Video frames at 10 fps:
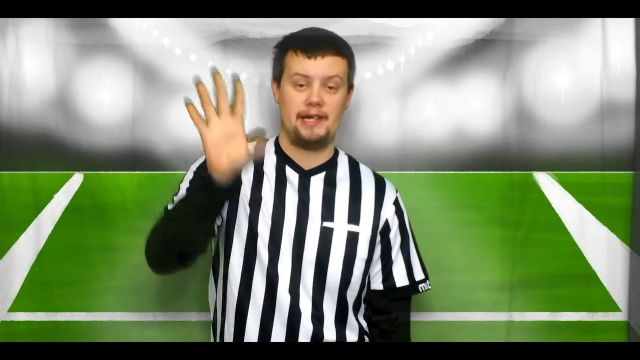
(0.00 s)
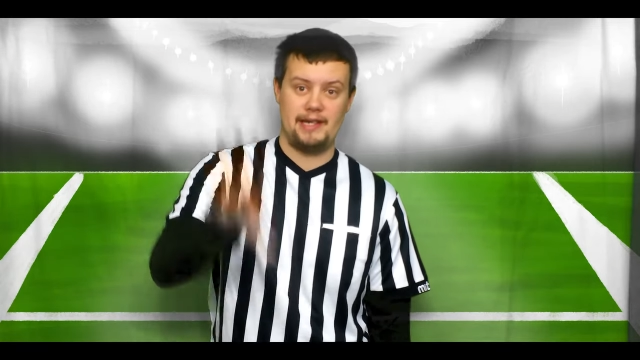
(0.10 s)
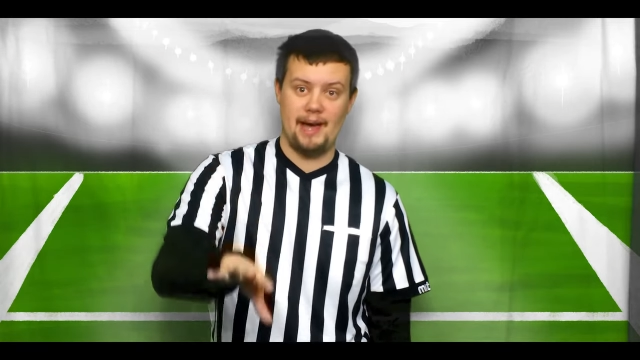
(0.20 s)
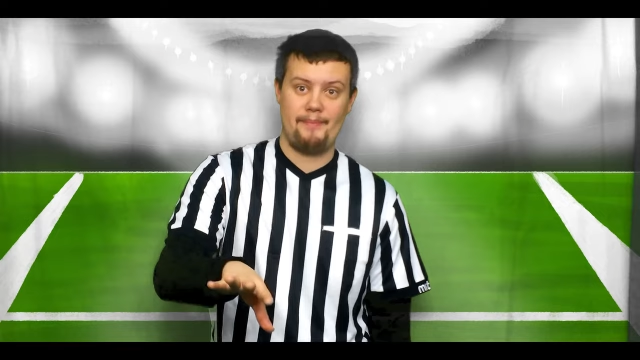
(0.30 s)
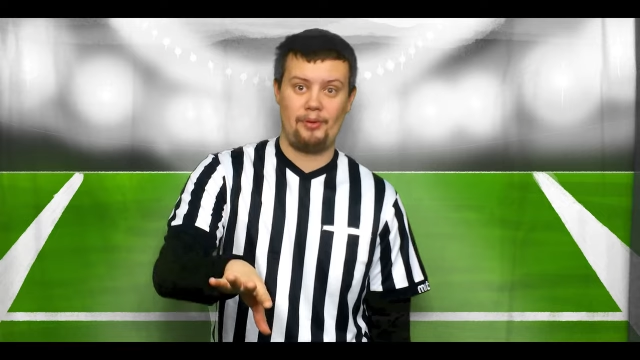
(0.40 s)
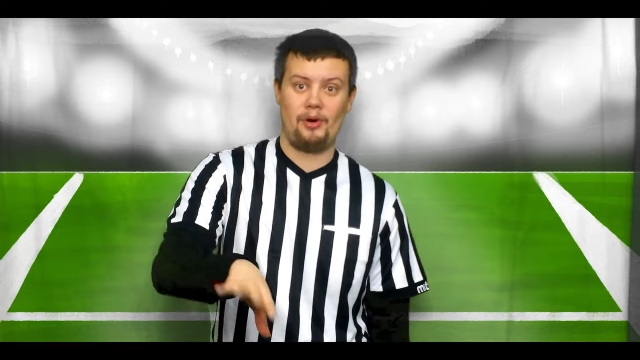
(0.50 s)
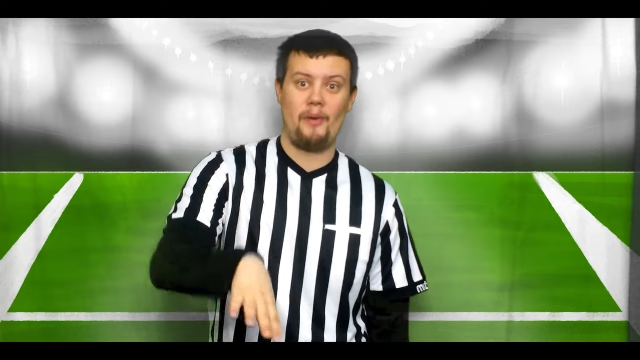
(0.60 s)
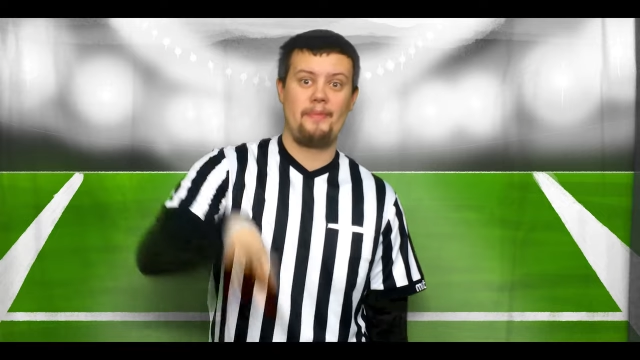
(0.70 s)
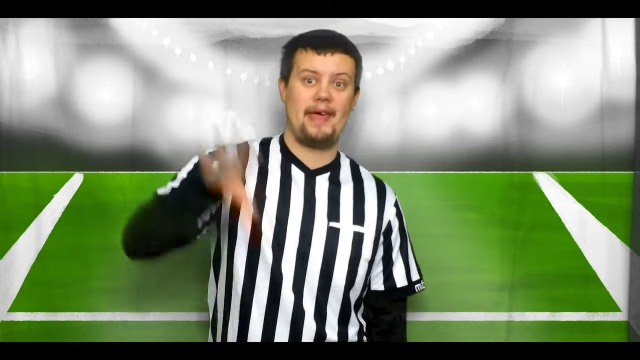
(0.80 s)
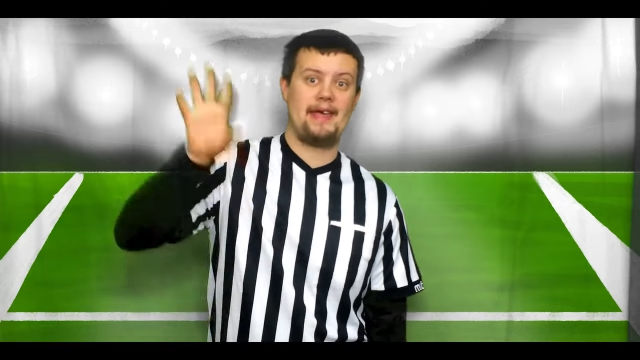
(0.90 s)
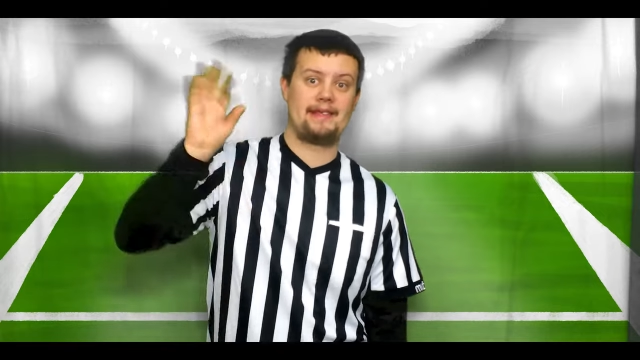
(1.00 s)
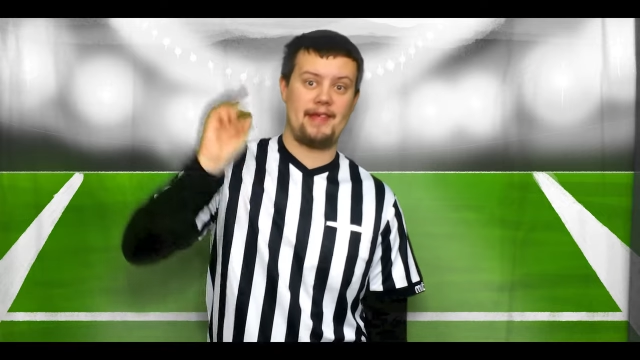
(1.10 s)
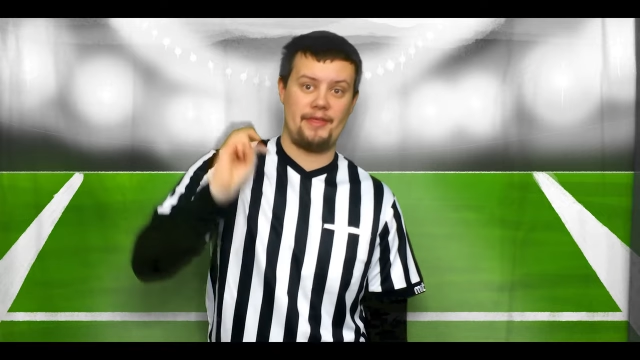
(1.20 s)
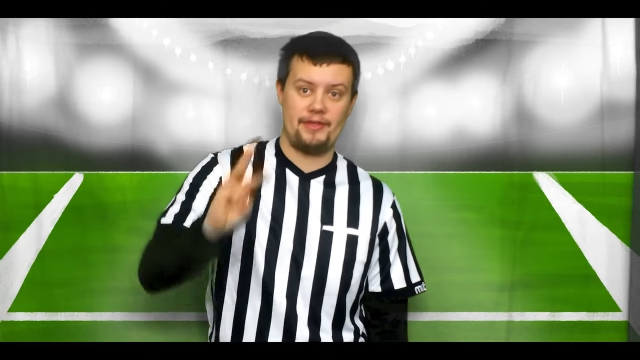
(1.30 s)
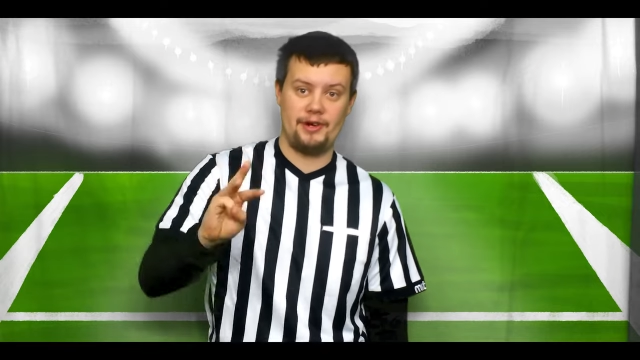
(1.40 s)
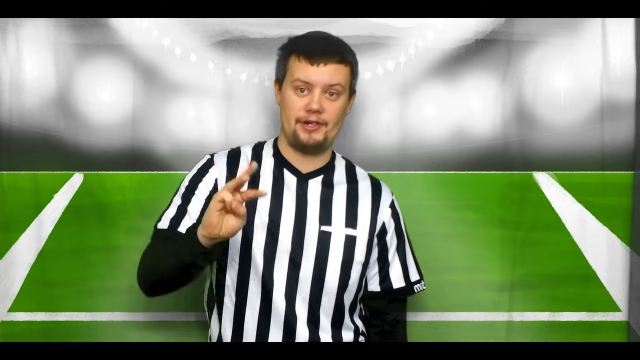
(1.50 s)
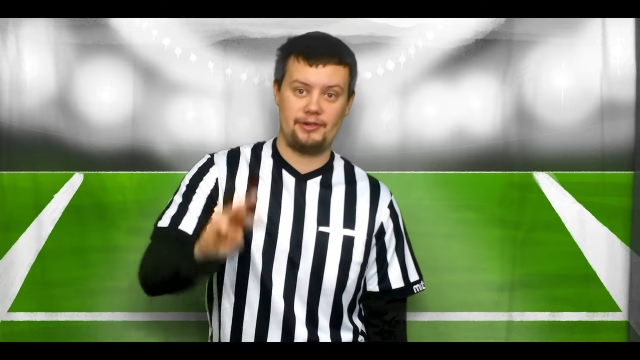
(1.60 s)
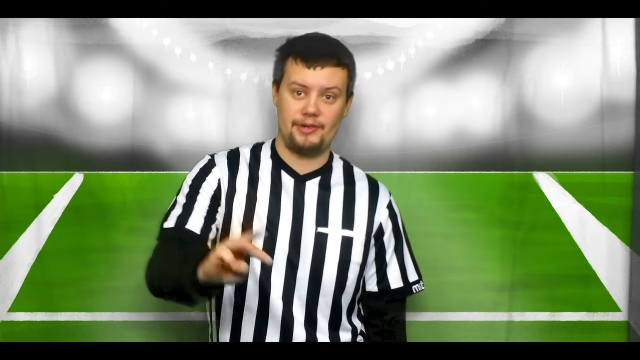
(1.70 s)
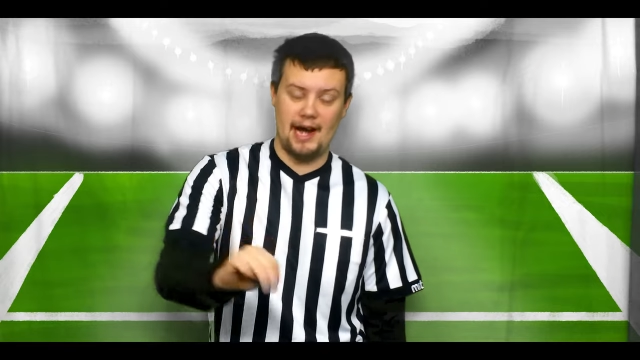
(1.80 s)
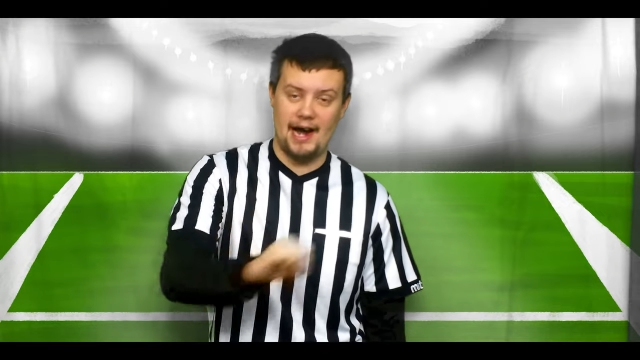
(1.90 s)
Deadpool is the third
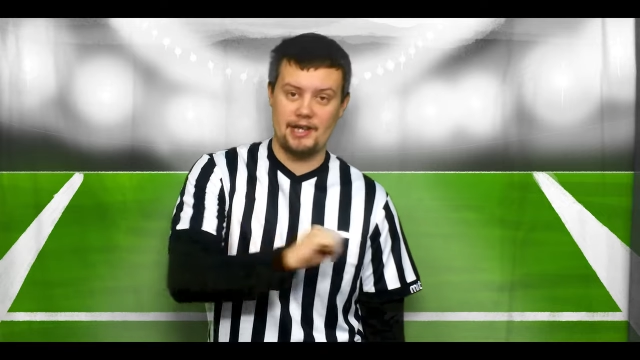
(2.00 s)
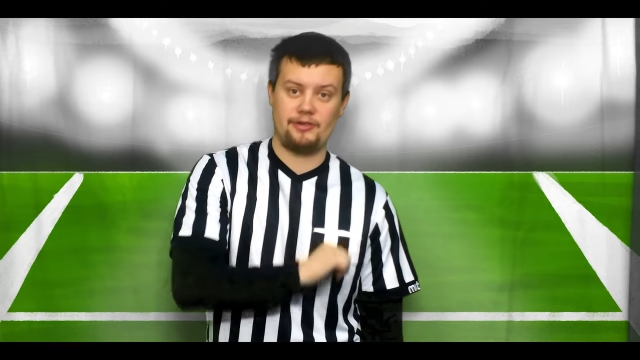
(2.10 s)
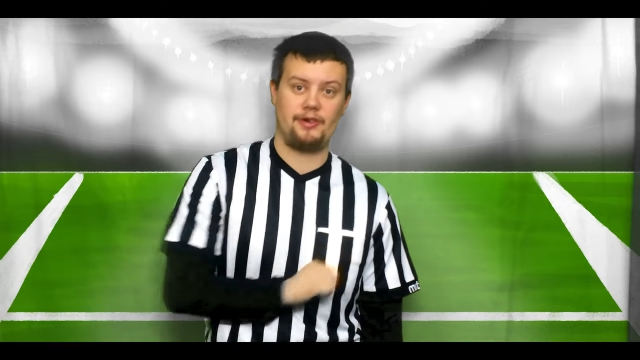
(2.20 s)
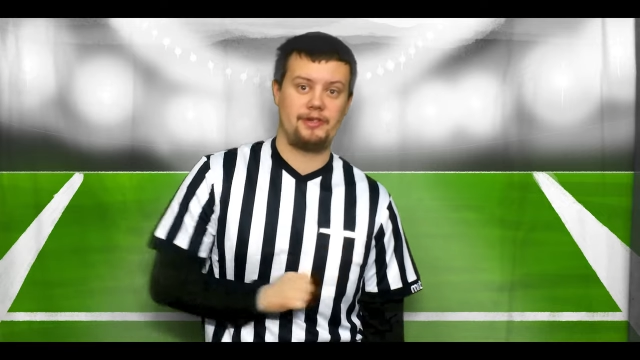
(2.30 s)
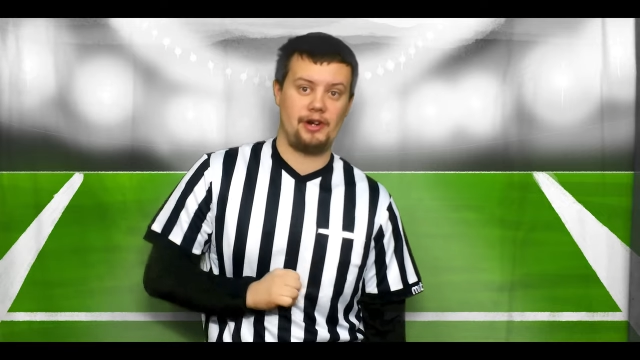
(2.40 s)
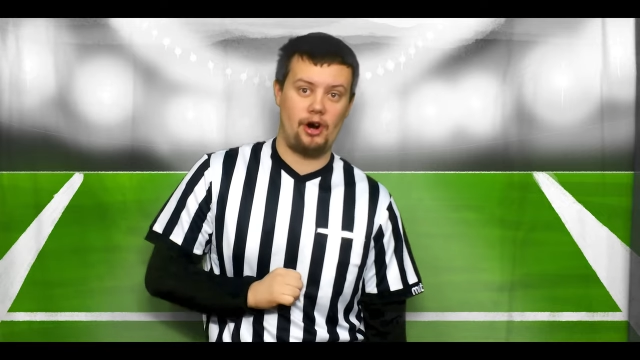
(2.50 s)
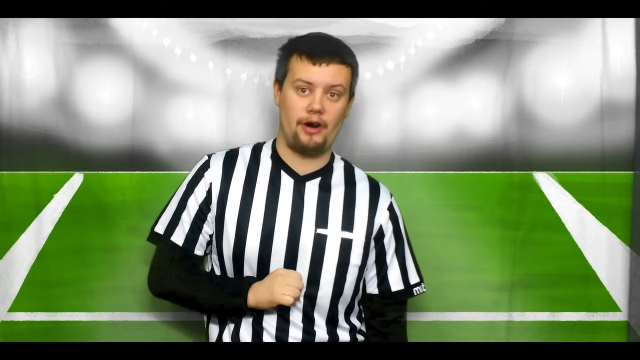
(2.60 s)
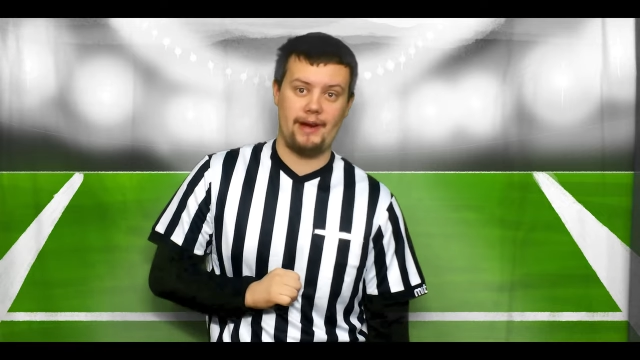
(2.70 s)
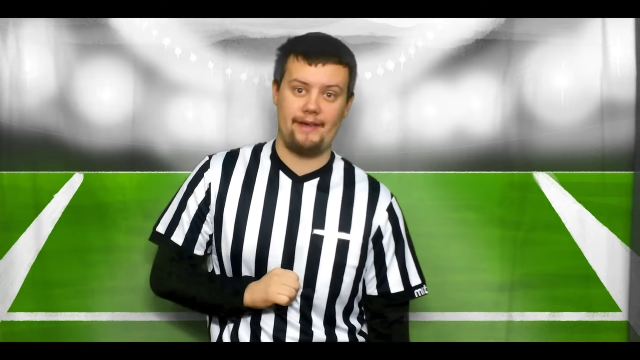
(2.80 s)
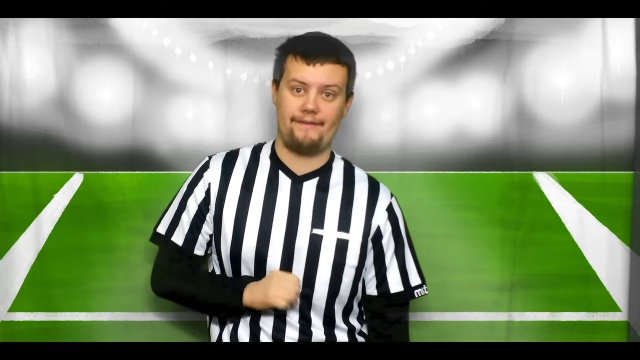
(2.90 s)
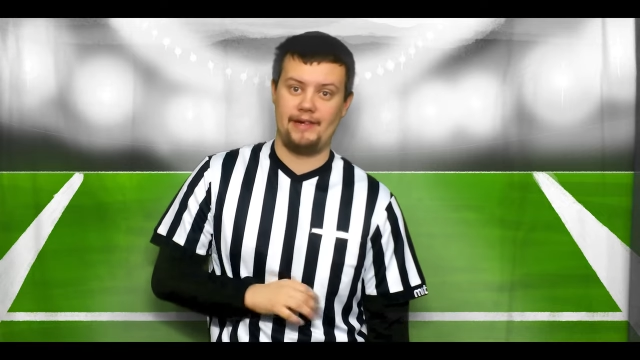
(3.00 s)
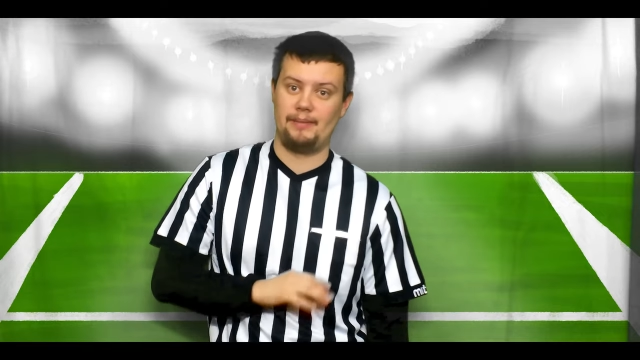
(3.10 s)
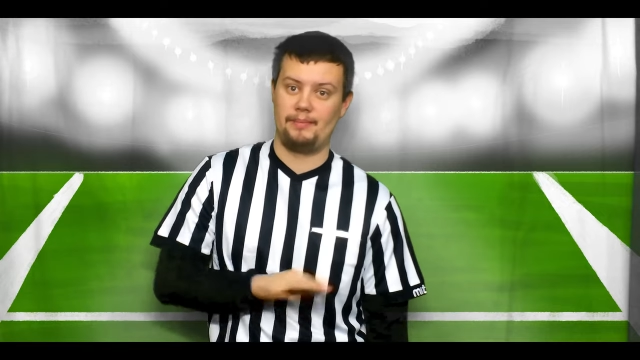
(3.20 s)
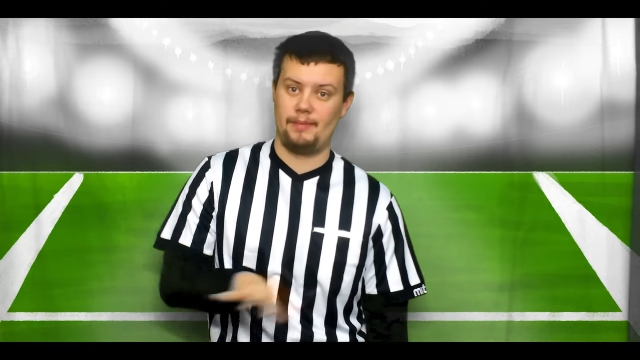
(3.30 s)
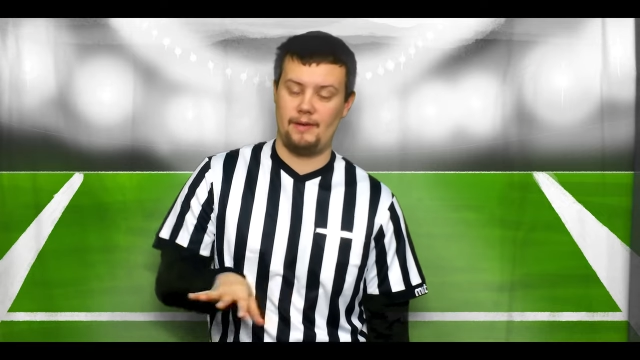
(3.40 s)
highest grossing R-rated film